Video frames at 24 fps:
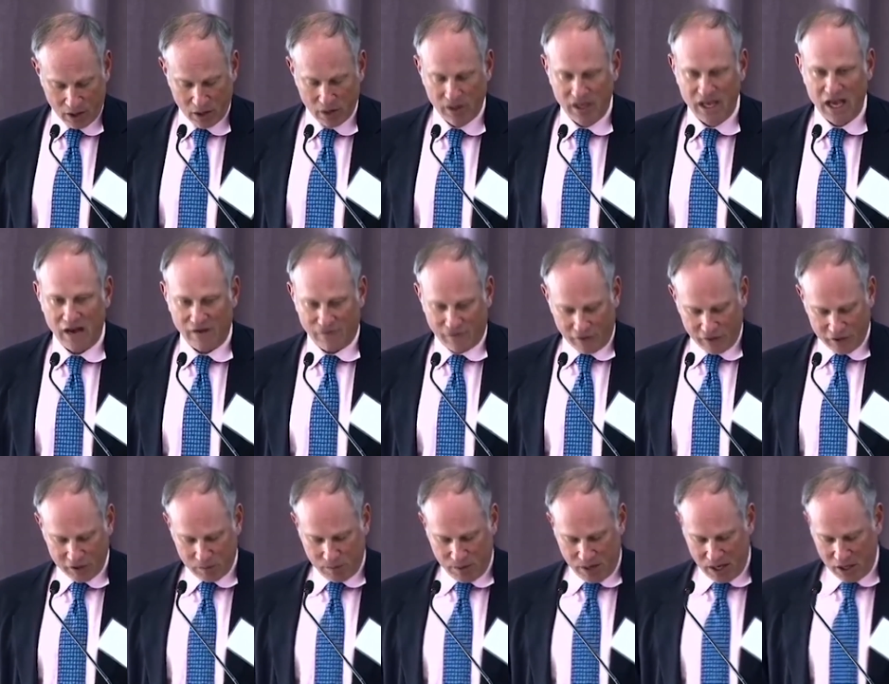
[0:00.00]
The effort
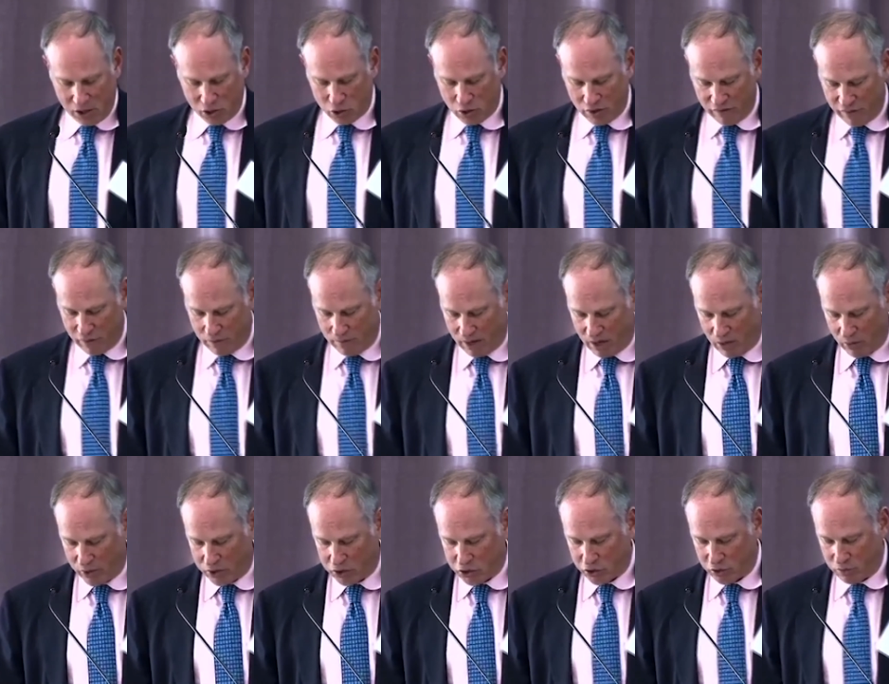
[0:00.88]
is being driven by
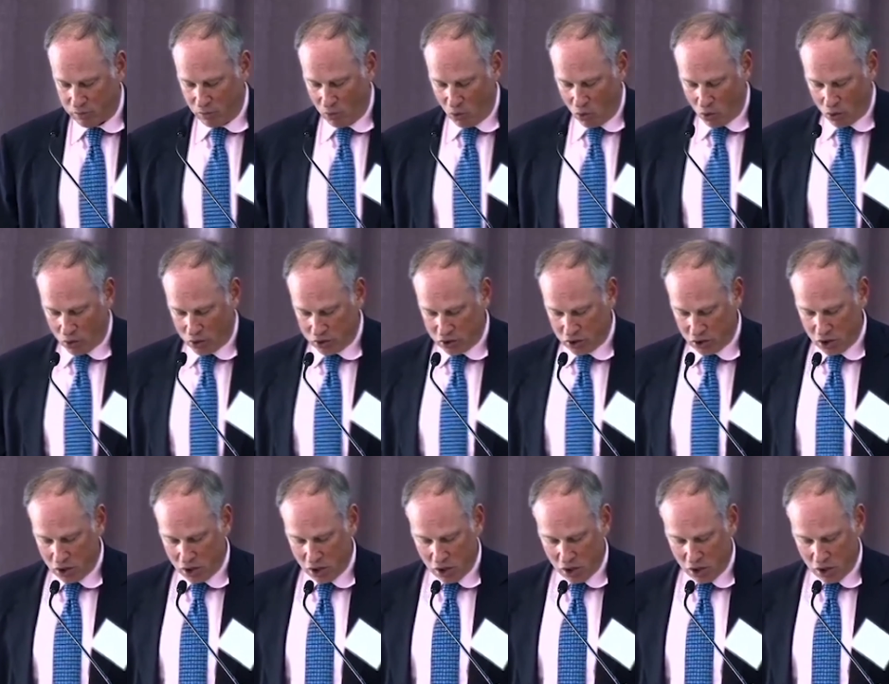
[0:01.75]
Richard Moores,